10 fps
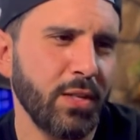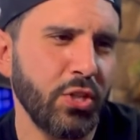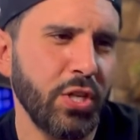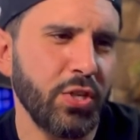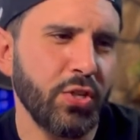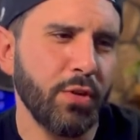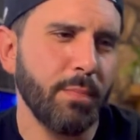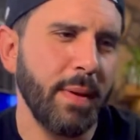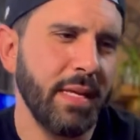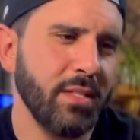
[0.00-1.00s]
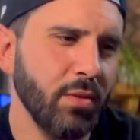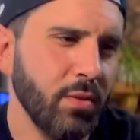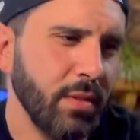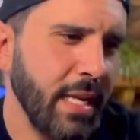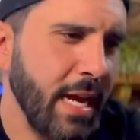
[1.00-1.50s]
ginger,
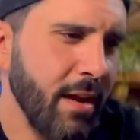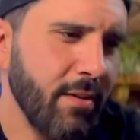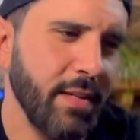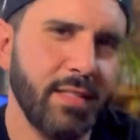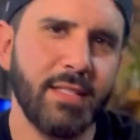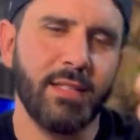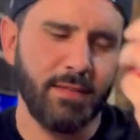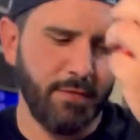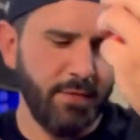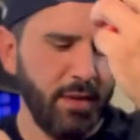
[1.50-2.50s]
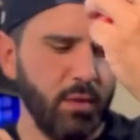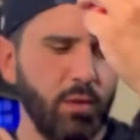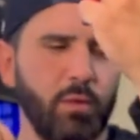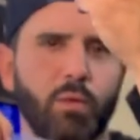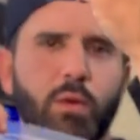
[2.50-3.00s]
basil, carrots,
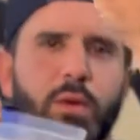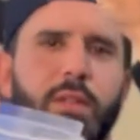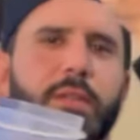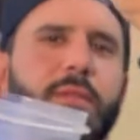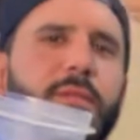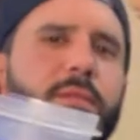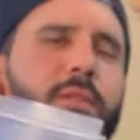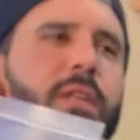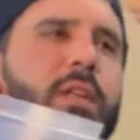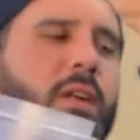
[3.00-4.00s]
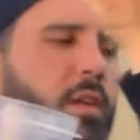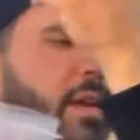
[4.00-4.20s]
fennel water. All